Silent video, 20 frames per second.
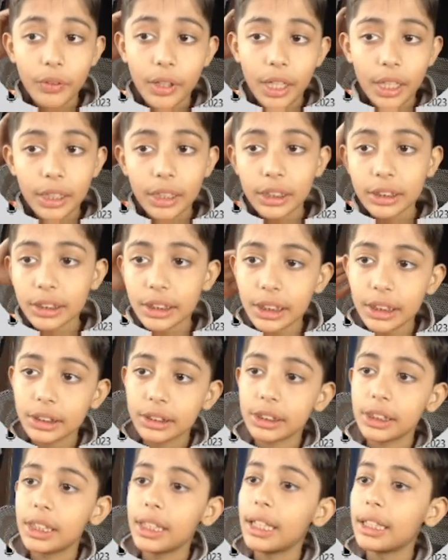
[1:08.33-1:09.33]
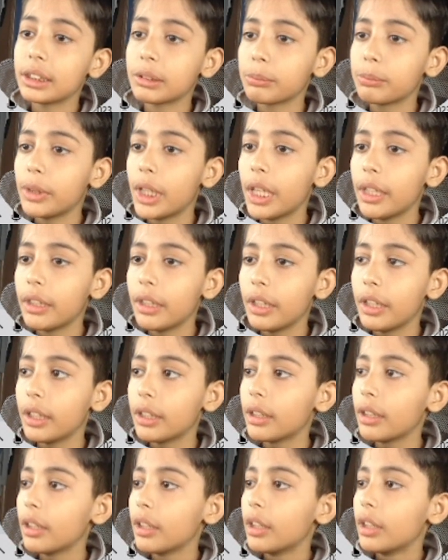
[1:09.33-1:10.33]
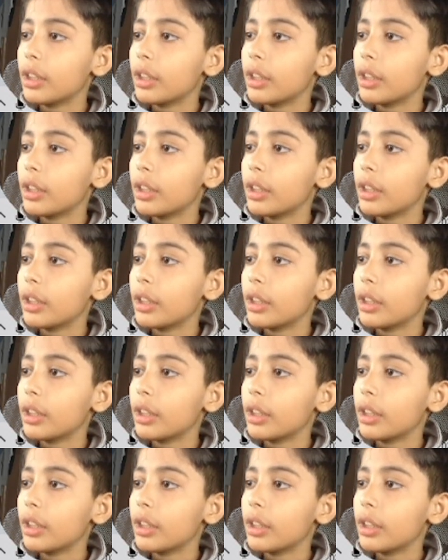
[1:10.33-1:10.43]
file is easily as made it.